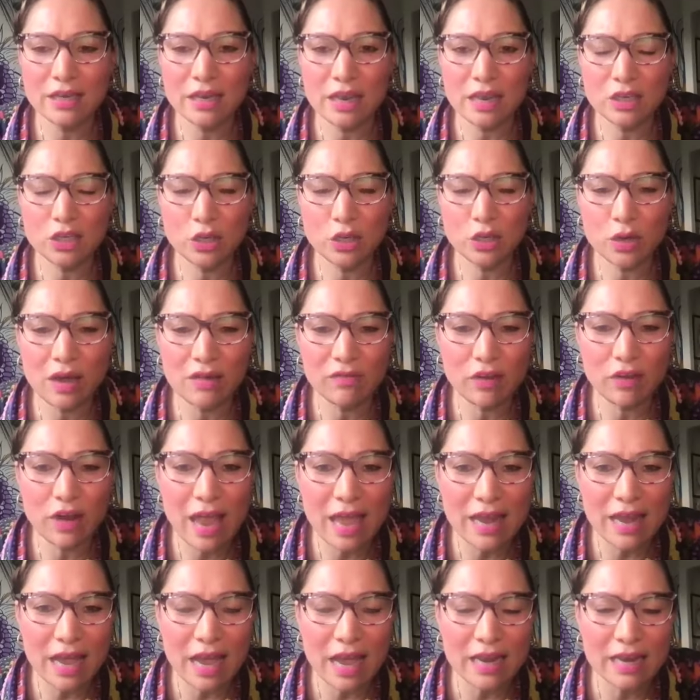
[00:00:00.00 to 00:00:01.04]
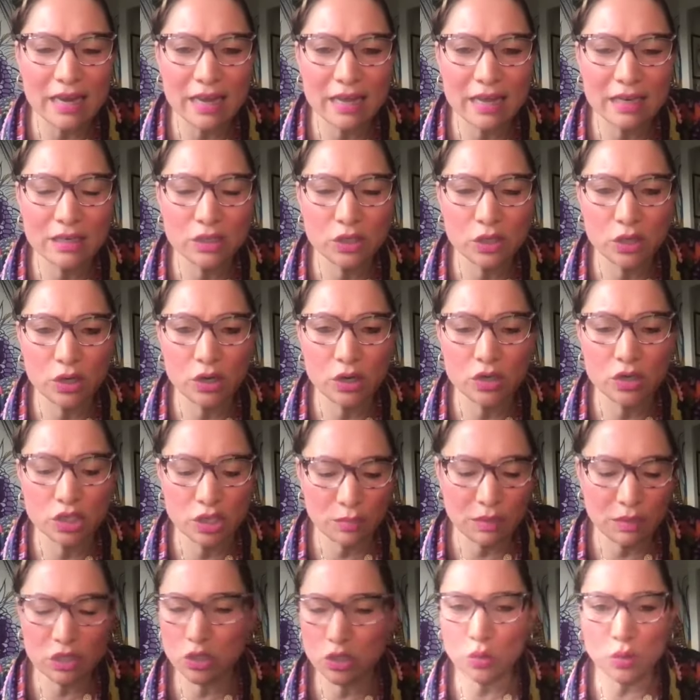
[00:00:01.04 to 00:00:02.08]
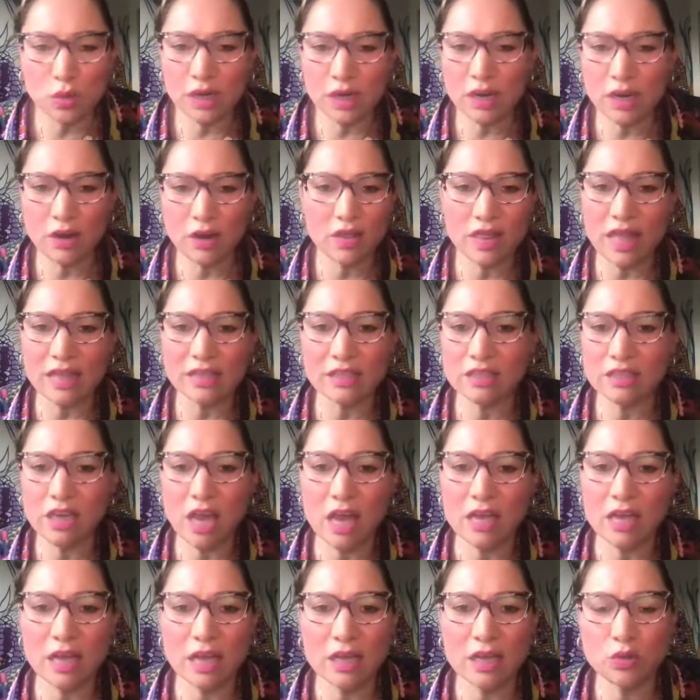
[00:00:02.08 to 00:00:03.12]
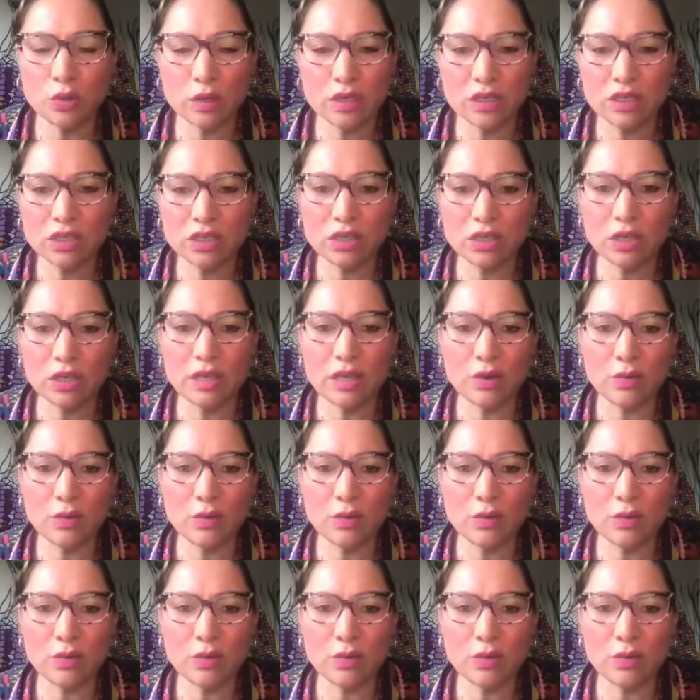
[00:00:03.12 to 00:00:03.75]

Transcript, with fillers: add, do you ever add onion to your chimichurri, or that's not a traditional?